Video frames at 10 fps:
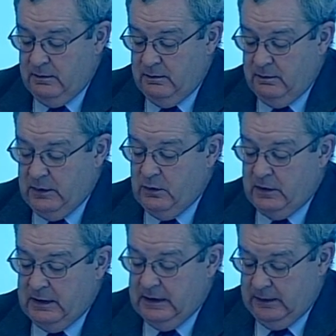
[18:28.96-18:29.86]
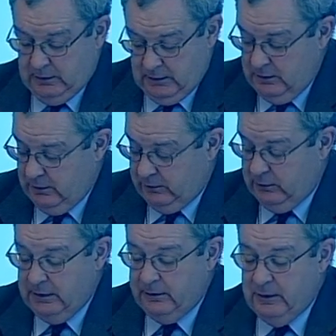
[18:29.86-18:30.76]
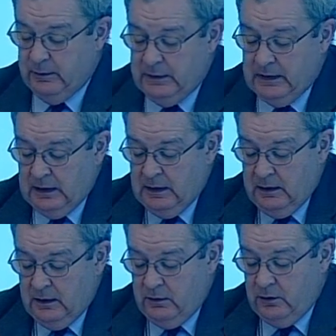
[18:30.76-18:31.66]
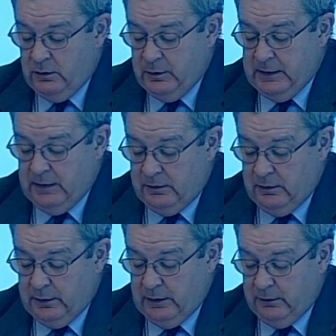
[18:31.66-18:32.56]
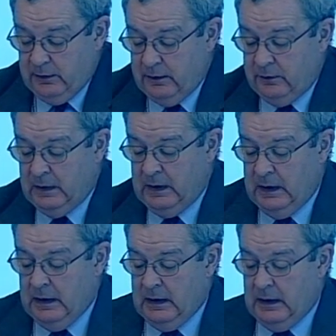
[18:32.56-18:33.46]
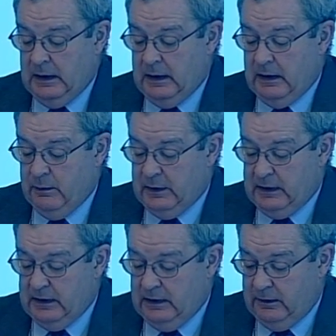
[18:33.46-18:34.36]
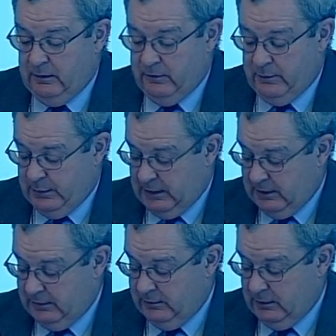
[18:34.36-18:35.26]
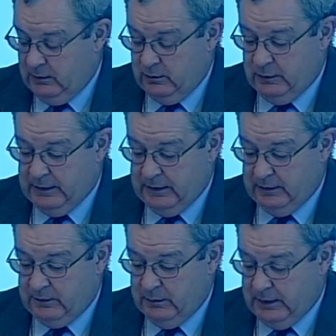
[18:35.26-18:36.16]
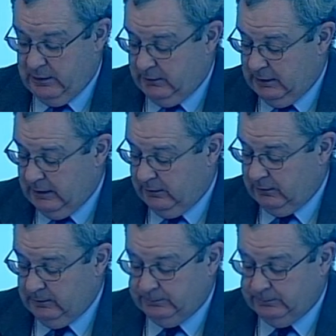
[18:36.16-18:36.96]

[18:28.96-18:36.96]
be organized not to interrupt the normal production process, but indeed is often part of the normal production process.